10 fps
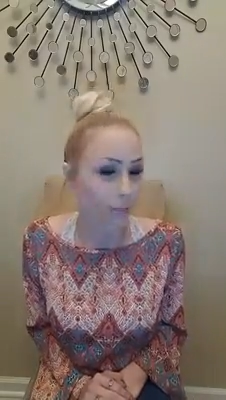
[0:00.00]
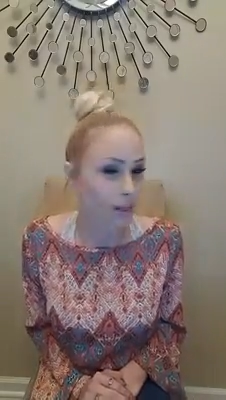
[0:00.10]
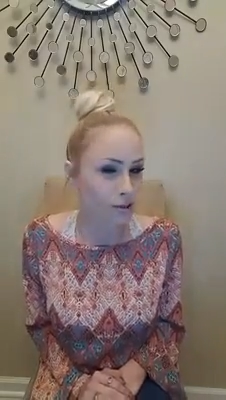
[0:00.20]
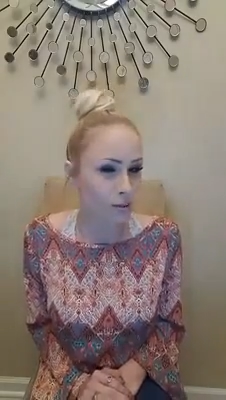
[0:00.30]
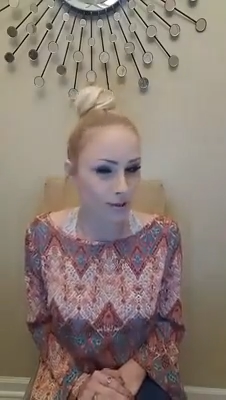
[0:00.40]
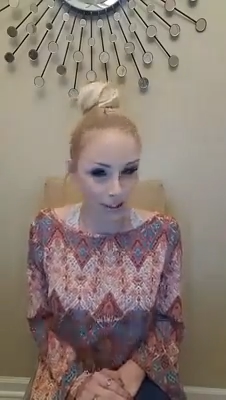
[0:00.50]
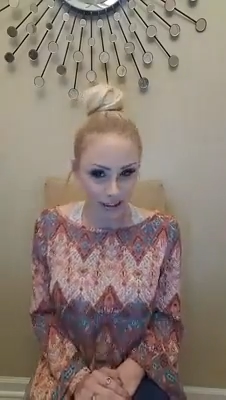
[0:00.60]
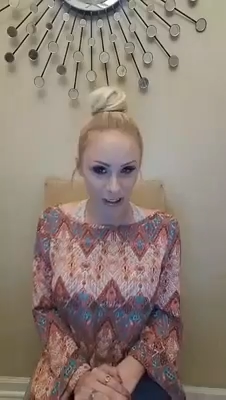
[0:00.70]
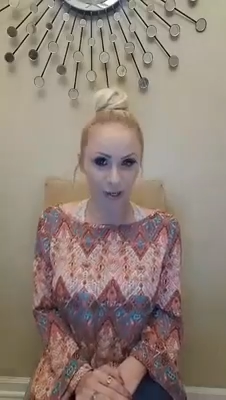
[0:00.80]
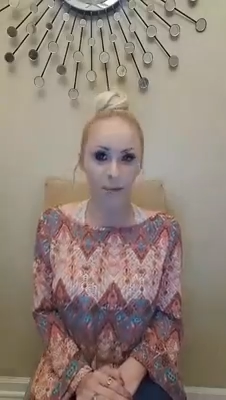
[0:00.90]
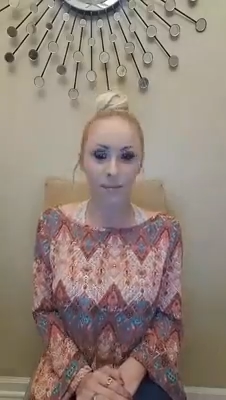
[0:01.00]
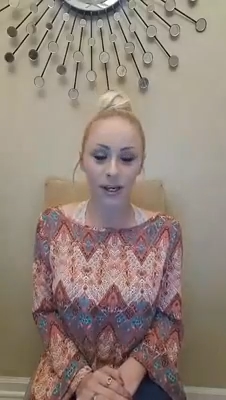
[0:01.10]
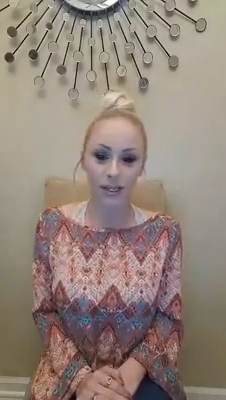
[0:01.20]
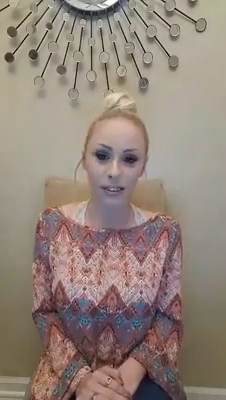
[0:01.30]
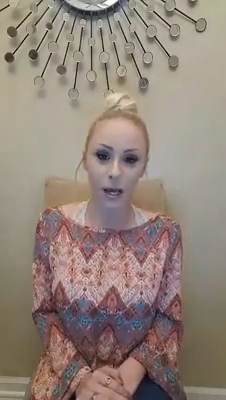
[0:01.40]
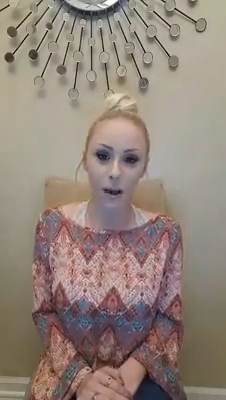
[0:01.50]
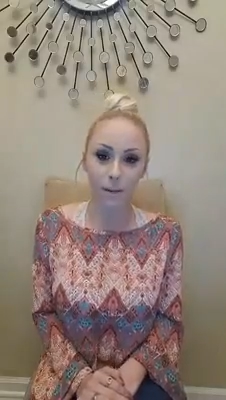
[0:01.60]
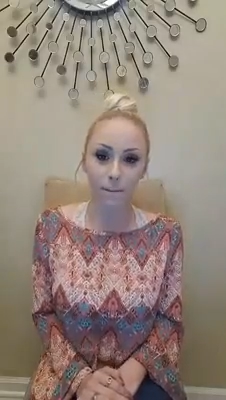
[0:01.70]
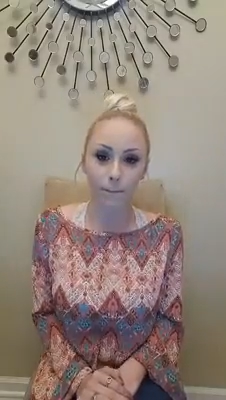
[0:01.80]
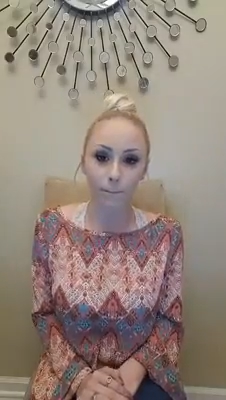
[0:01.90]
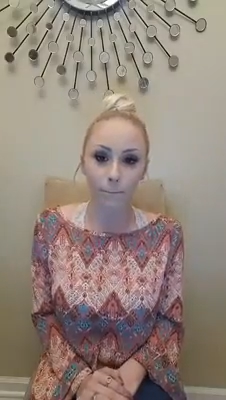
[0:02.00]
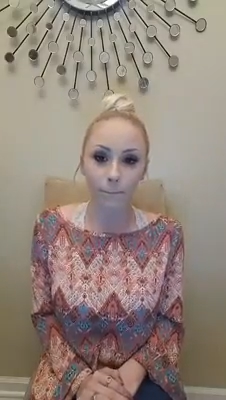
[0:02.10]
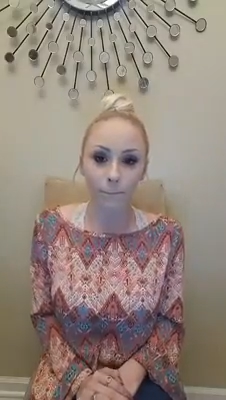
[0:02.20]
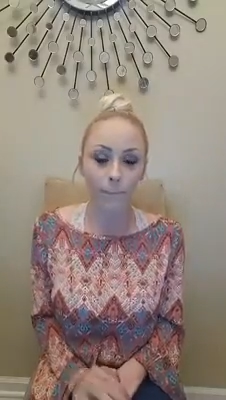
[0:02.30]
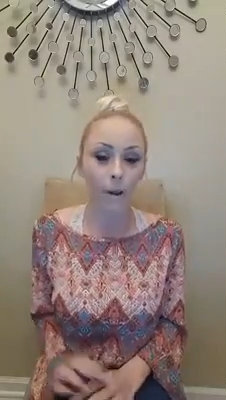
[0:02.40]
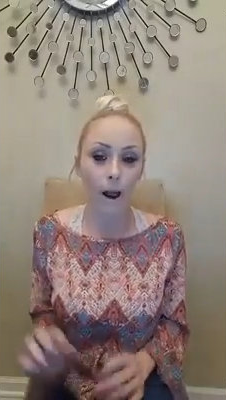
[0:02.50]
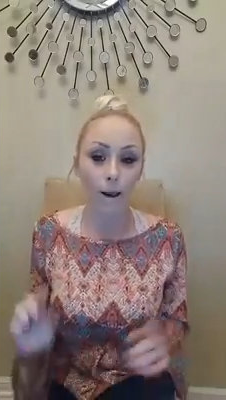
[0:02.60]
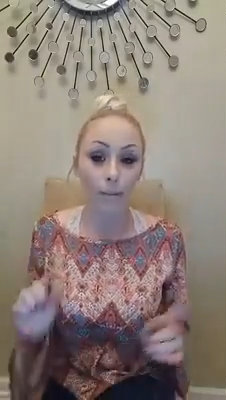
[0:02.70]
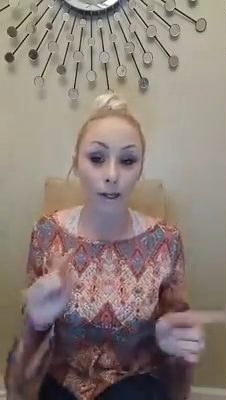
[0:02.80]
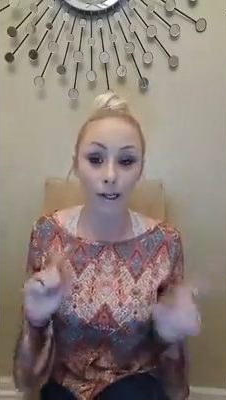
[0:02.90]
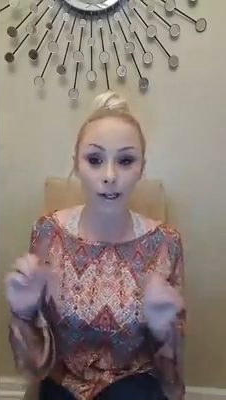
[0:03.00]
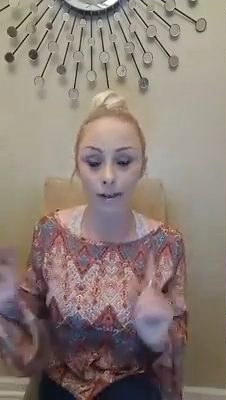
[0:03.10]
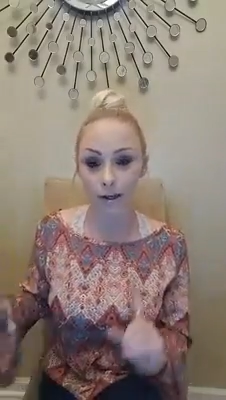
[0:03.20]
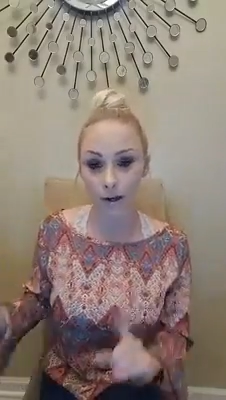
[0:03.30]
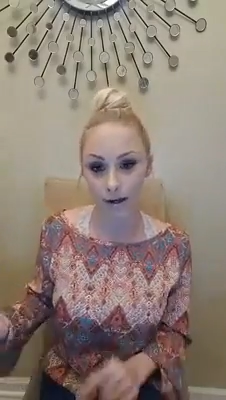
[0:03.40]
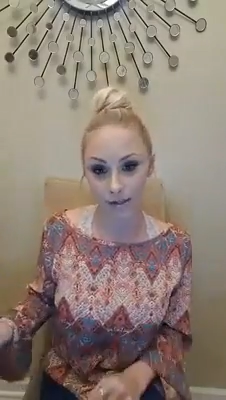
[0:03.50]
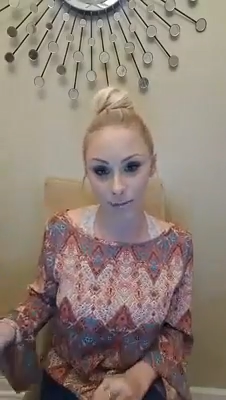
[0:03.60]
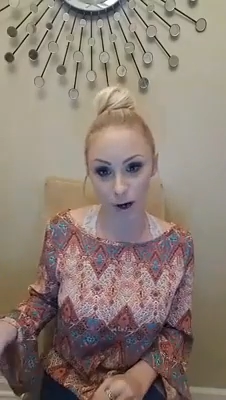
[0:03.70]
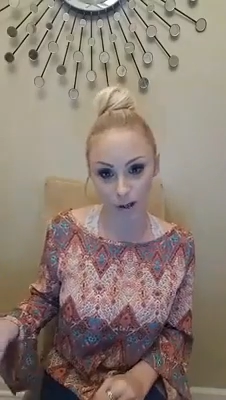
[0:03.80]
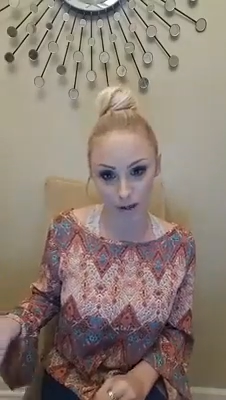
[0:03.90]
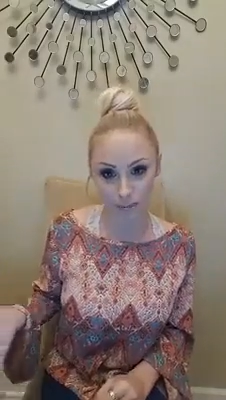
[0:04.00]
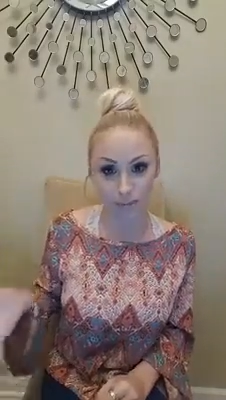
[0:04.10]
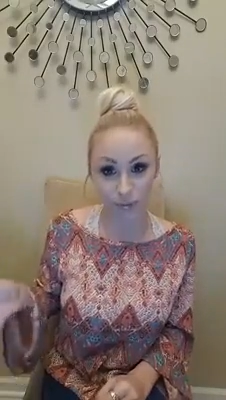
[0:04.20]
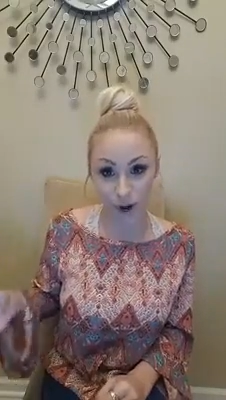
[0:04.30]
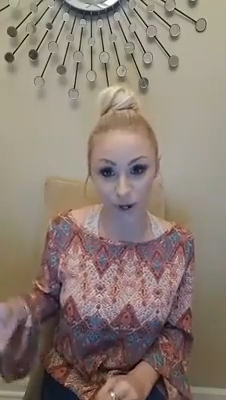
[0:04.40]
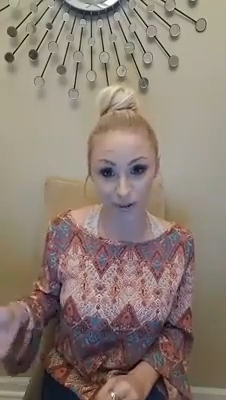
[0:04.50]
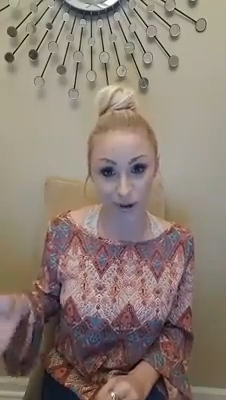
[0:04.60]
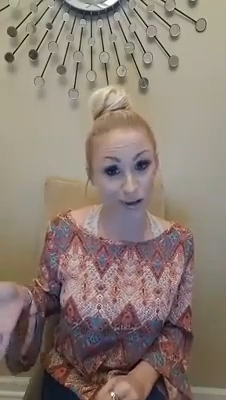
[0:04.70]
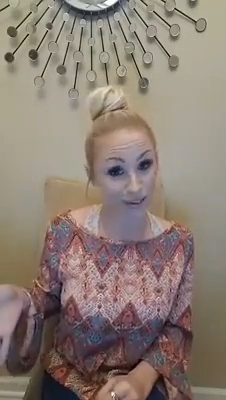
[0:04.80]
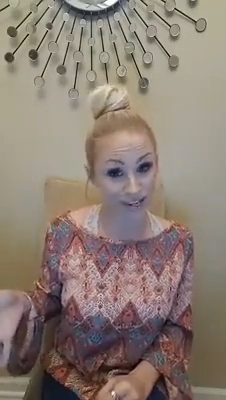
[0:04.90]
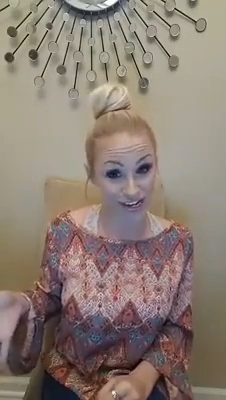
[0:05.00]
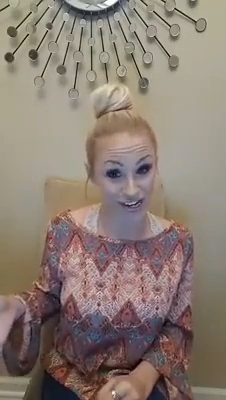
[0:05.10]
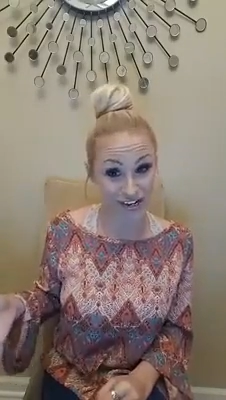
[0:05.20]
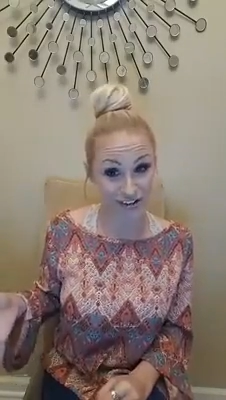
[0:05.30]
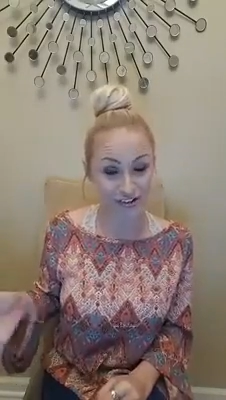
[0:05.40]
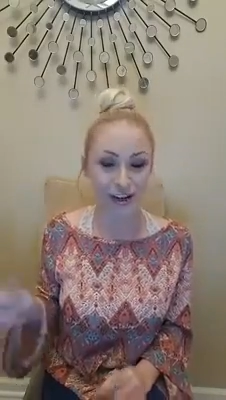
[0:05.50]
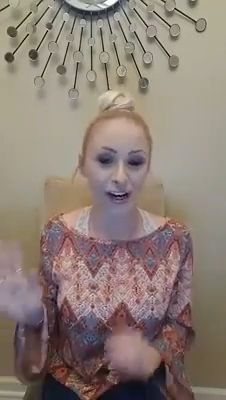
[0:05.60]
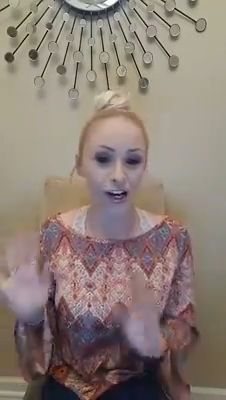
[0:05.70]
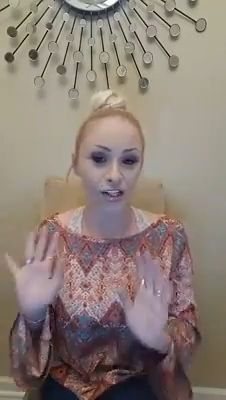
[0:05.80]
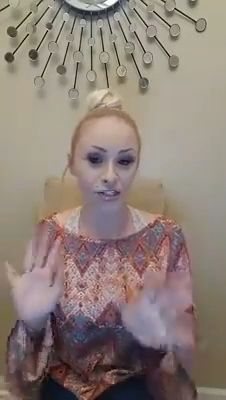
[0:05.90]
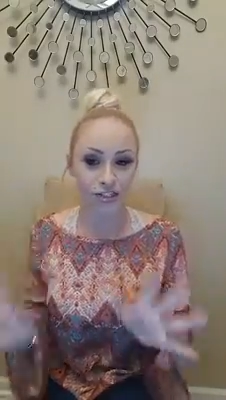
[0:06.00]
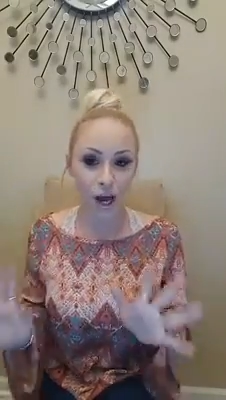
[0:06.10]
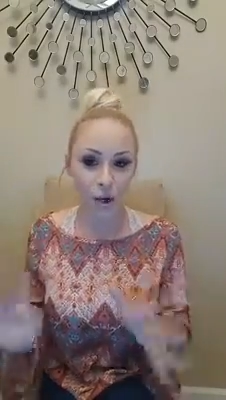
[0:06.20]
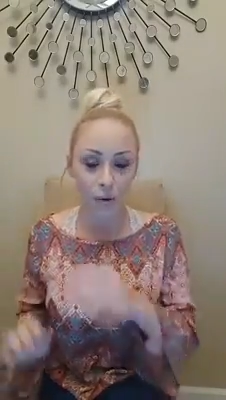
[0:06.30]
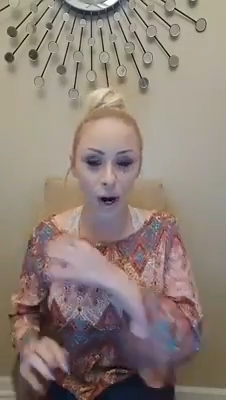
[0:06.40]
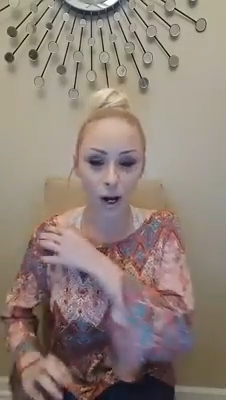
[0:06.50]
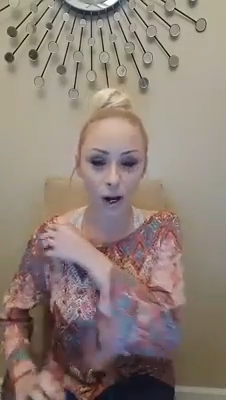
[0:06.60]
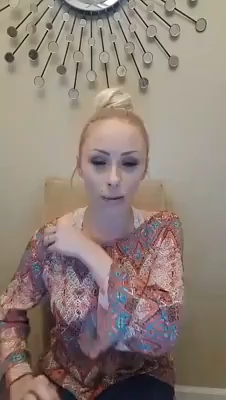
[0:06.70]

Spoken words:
I'm not sure about the clear because I'm going to get the next product I'm talking about too. So